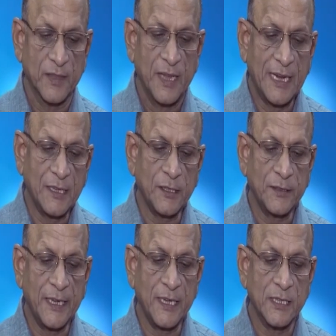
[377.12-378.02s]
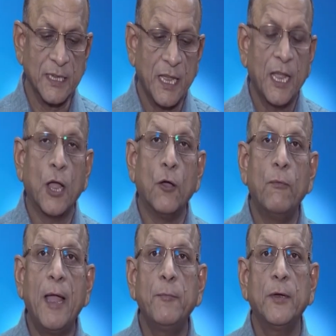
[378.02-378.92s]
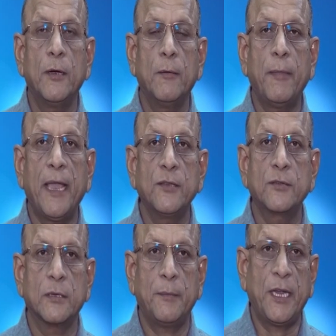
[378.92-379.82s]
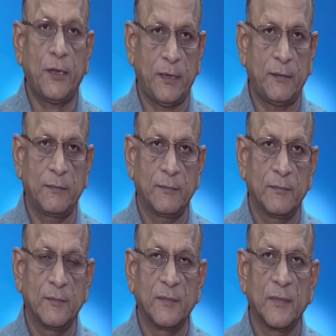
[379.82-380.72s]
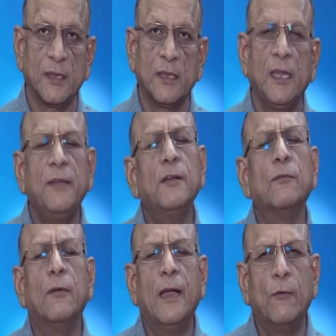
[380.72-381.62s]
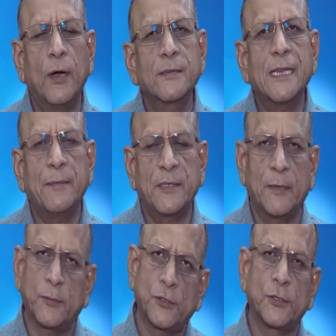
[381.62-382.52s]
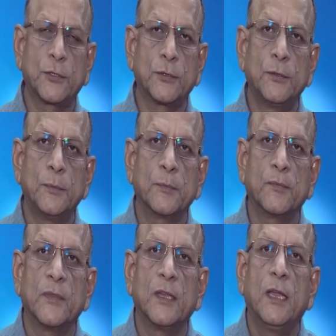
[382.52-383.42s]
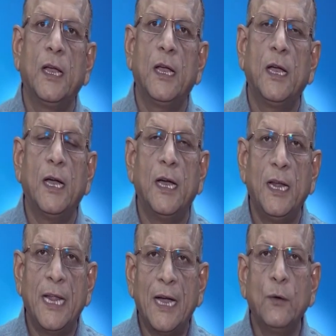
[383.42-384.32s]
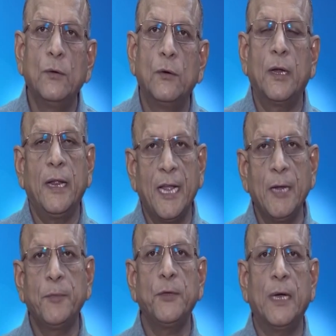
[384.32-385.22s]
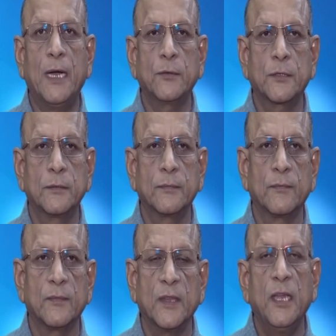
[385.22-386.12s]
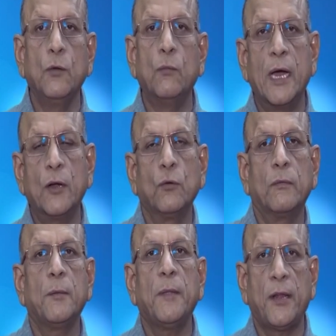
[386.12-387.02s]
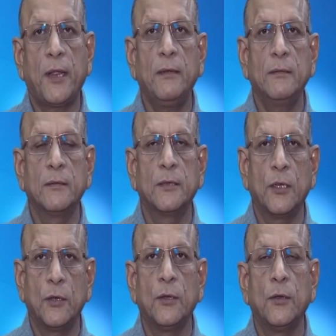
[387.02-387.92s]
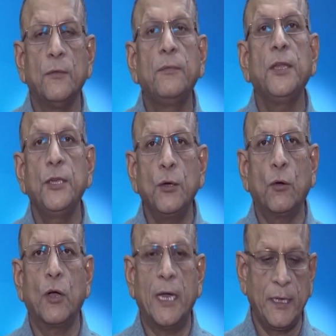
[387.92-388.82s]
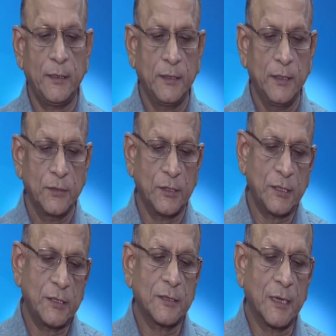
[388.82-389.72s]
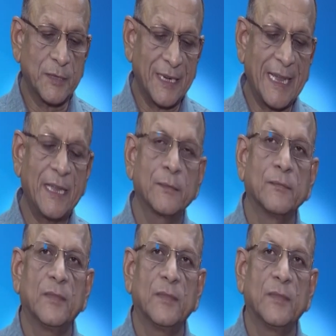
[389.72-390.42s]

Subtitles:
Another thing is web-based meeting. Even WhatsApp is in a position to allow or help you out in one-on-one meeting, video calling. So this is something like